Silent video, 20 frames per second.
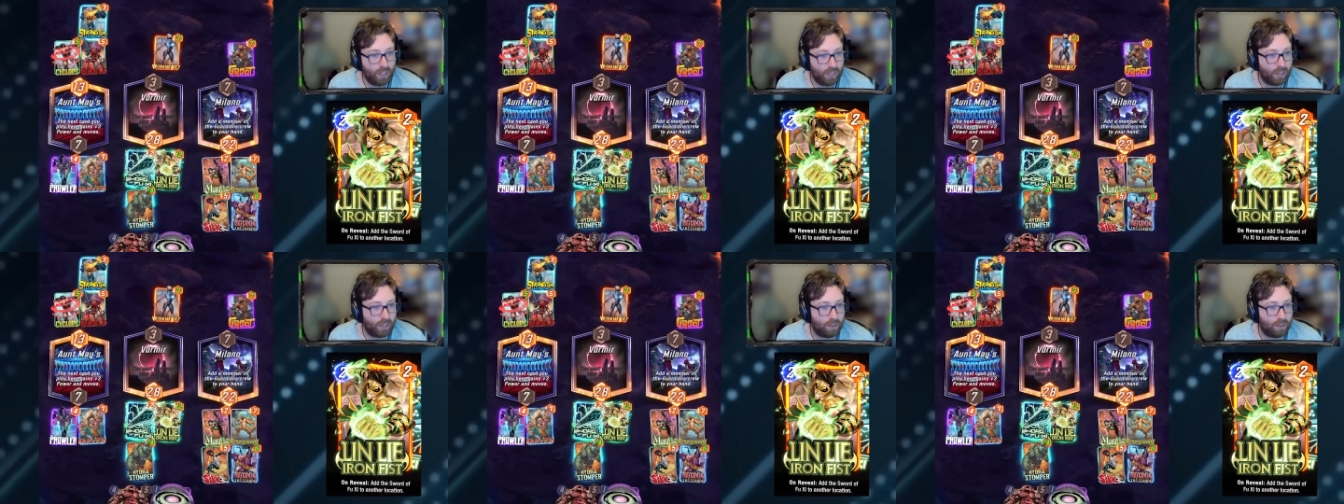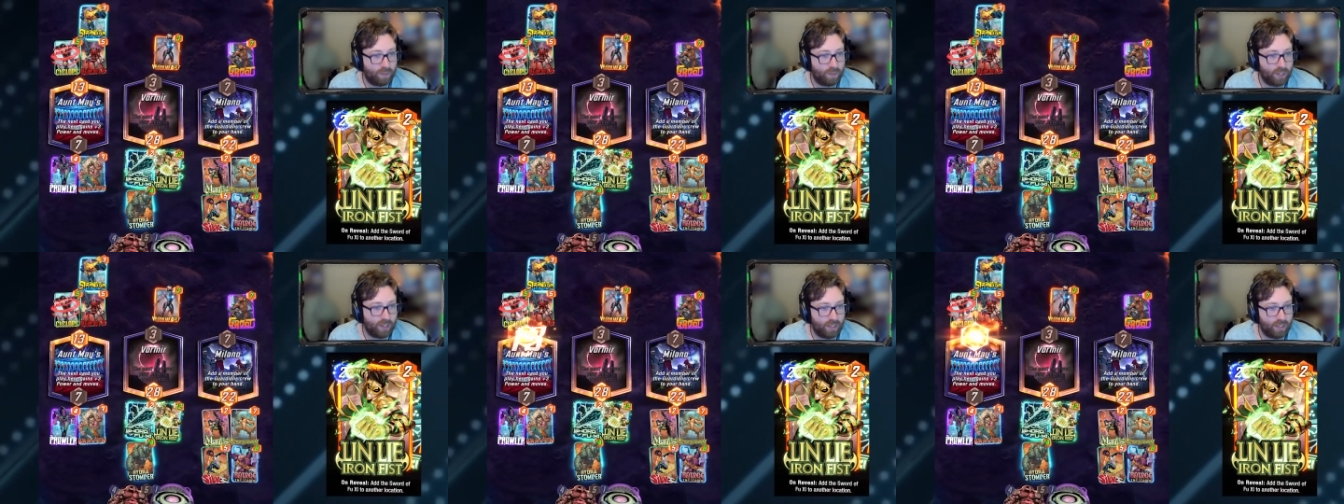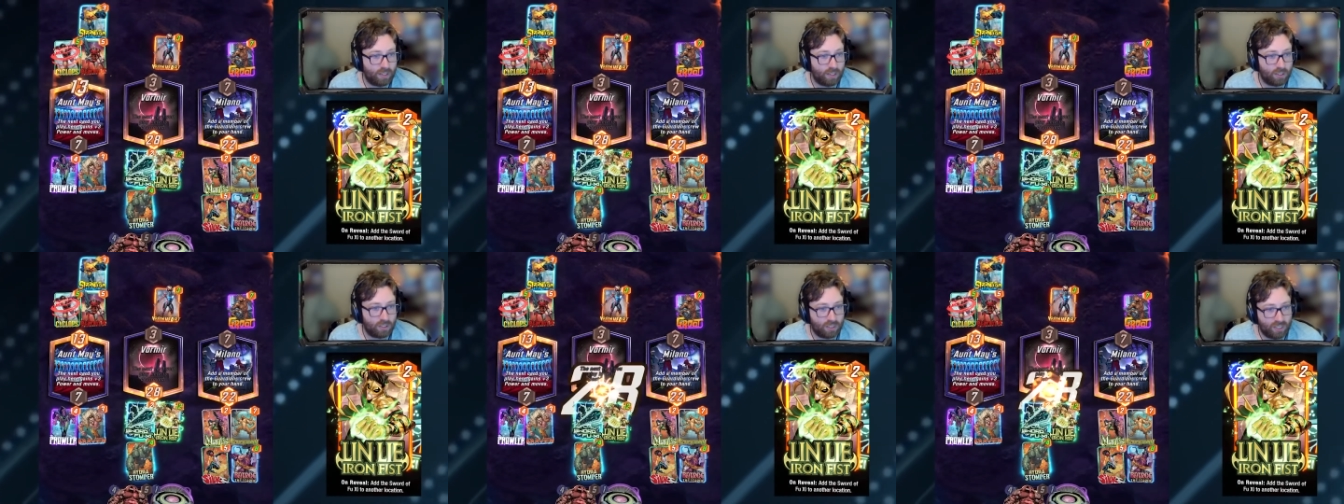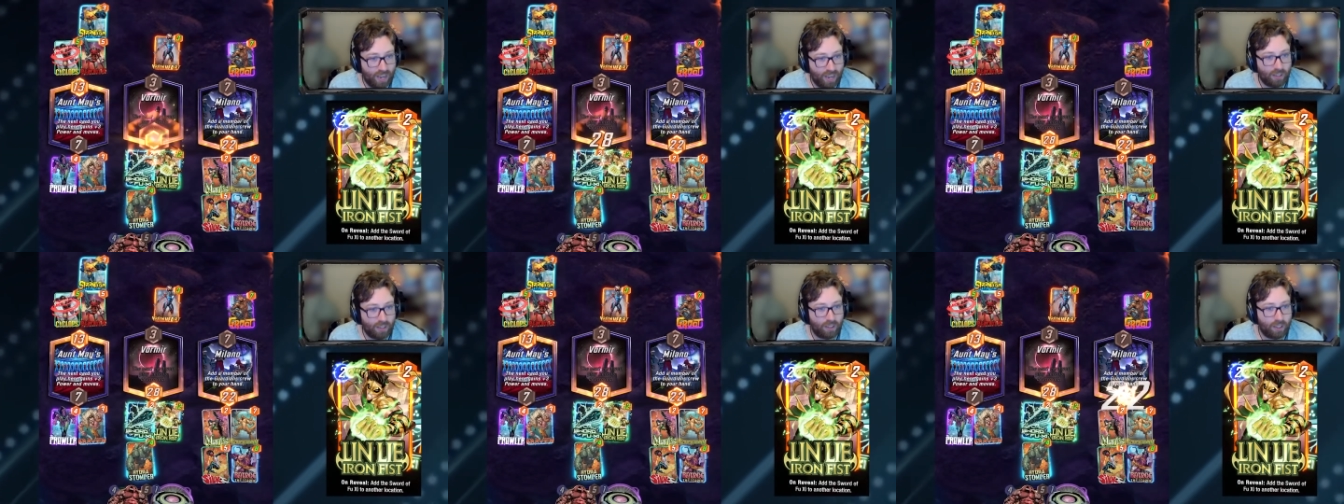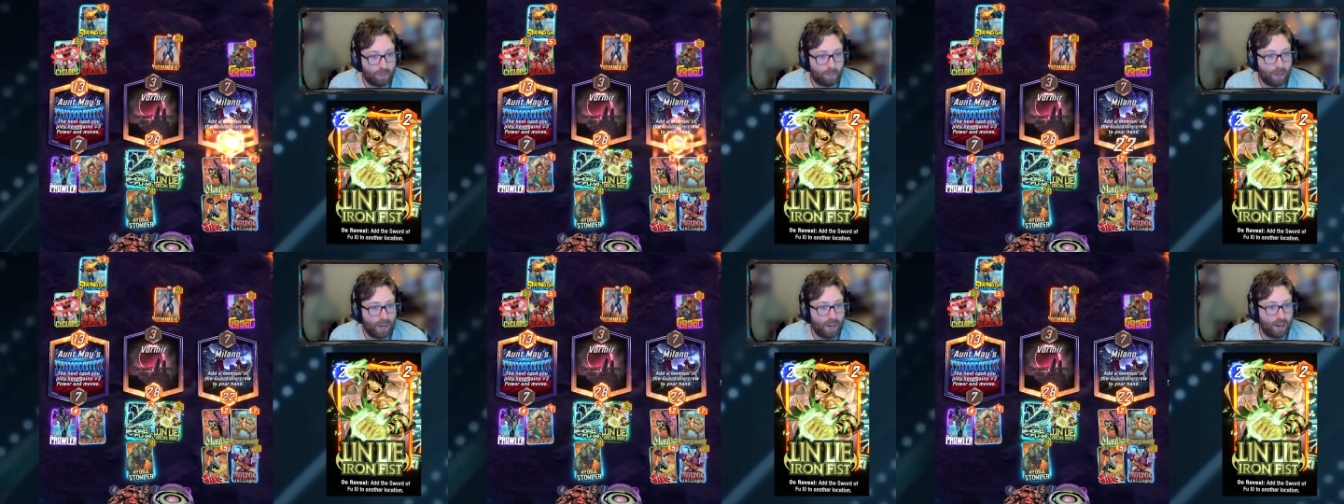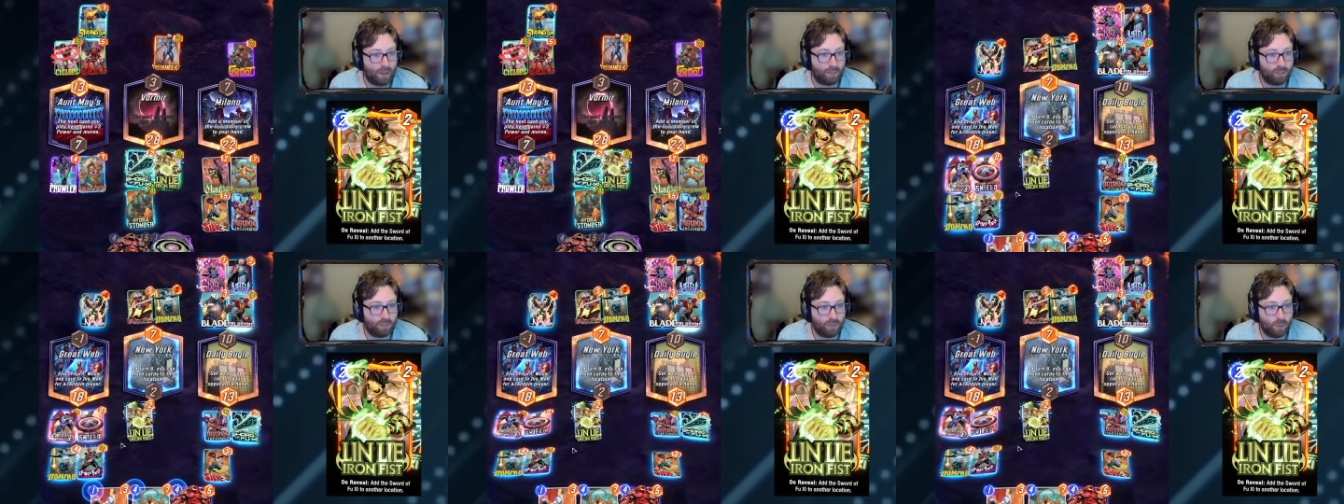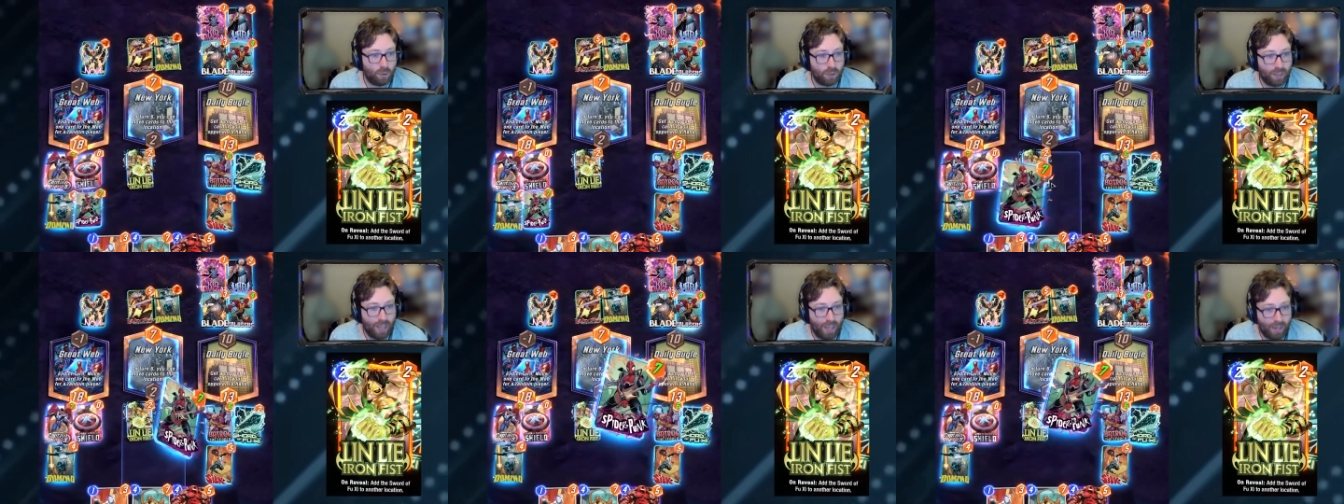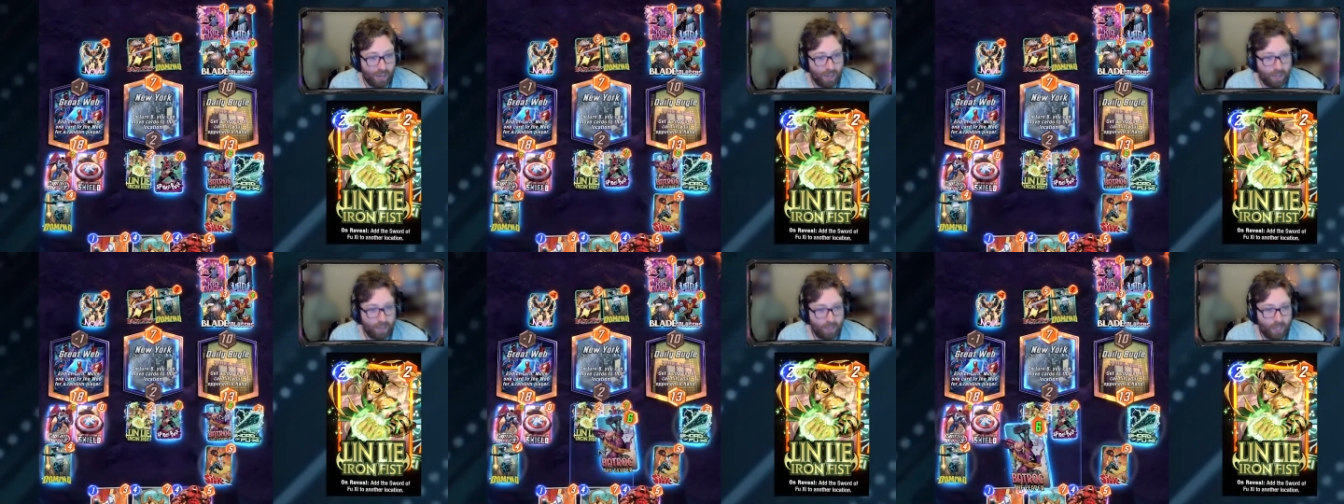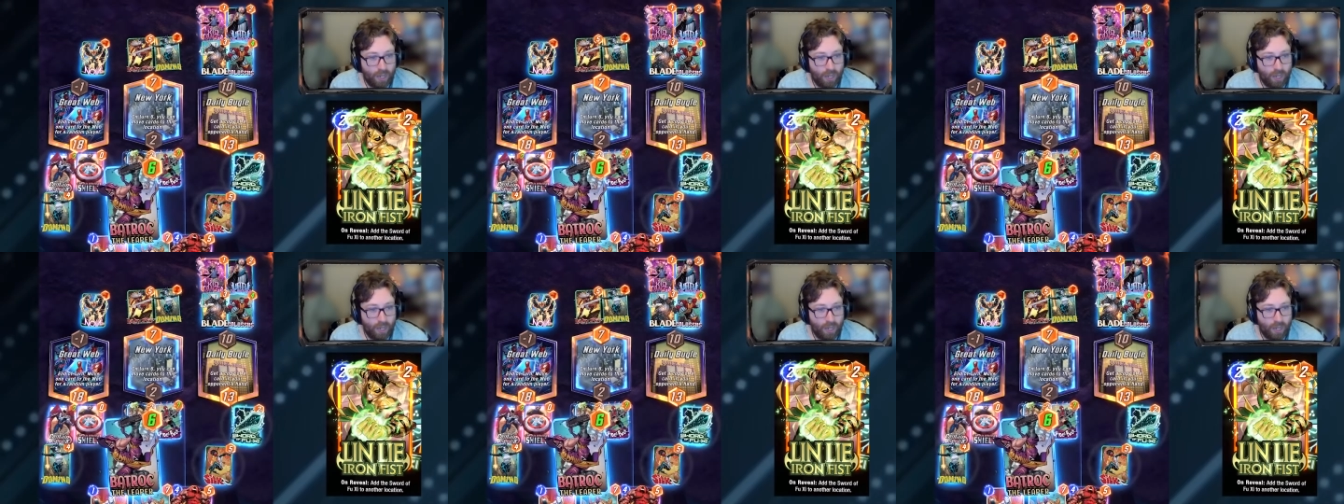get our various scaling payoffs for that,